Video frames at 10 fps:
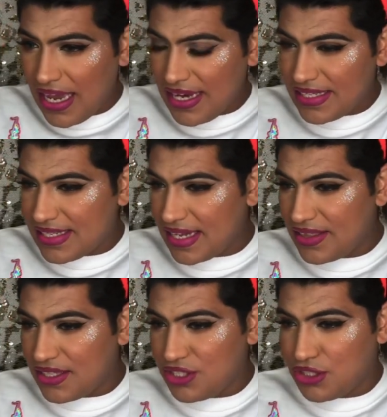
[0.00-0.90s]
and it's
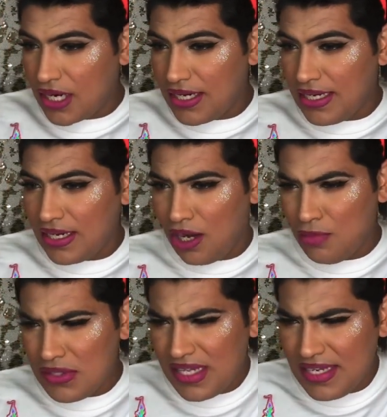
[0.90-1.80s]
like this shiny,
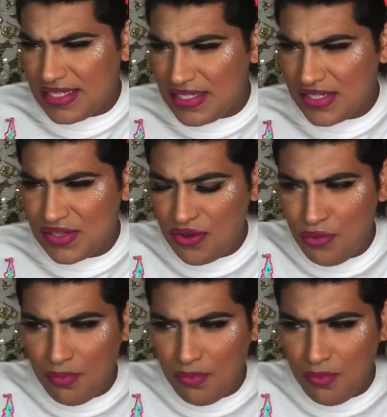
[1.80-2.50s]
almost like disco